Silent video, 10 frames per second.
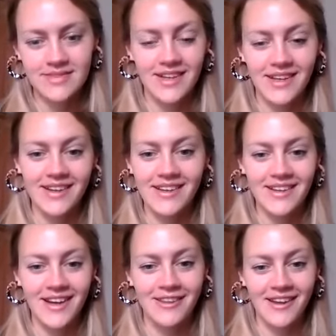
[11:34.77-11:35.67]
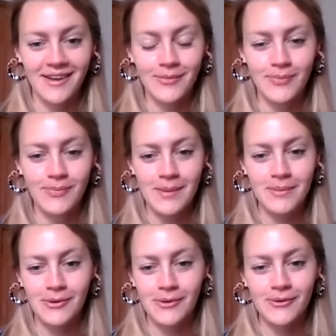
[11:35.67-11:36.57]
Like, I think
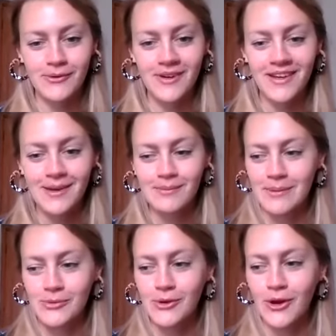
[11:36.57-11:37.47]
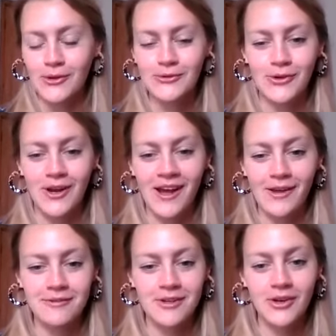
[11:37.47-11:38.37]
people go through
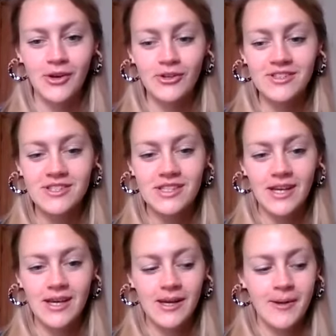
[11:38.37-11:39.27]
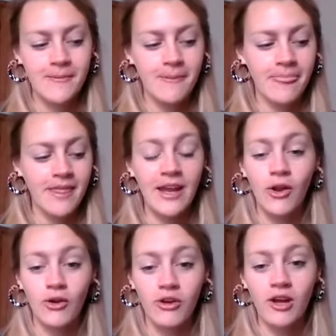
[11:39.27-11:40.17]
life and not
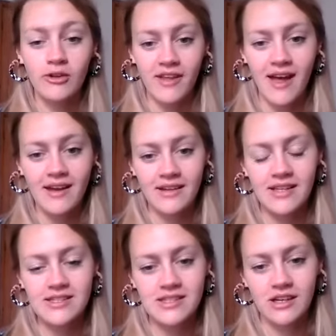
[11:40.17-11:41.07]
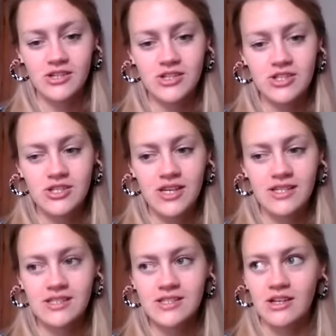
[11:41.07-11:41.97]
know that, and it's such
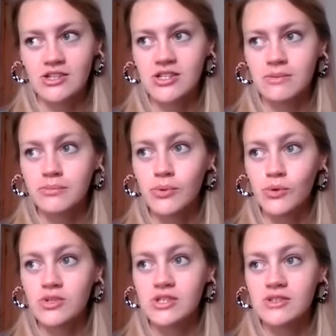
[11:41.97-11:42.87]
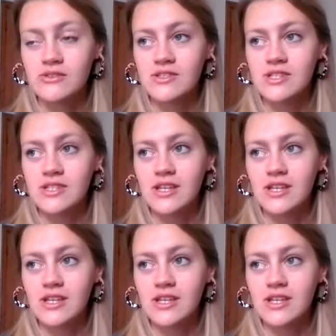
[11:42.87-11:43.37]
an important